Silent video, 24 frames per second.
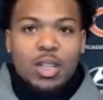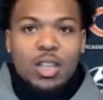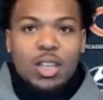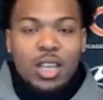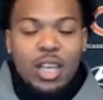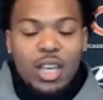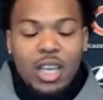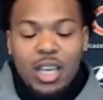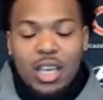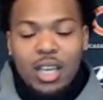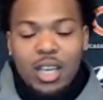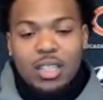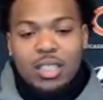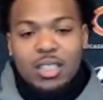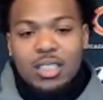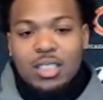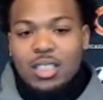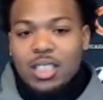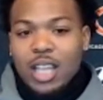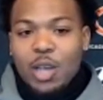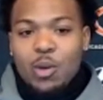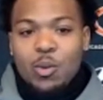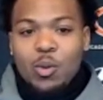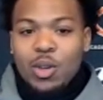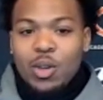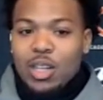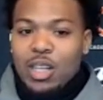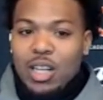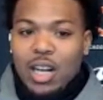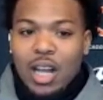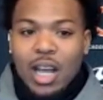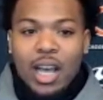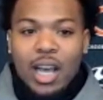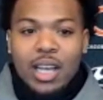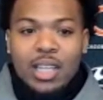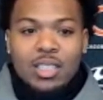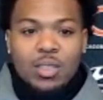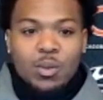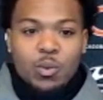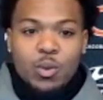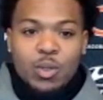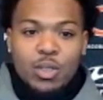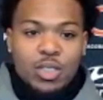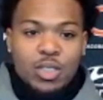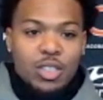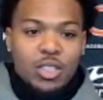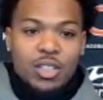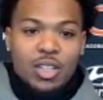And stay with good eyes and
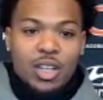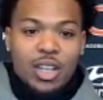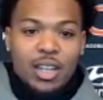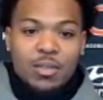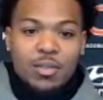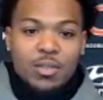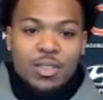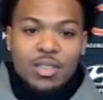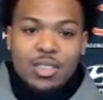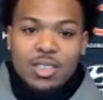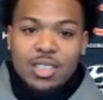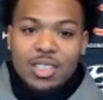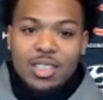win to your leverage.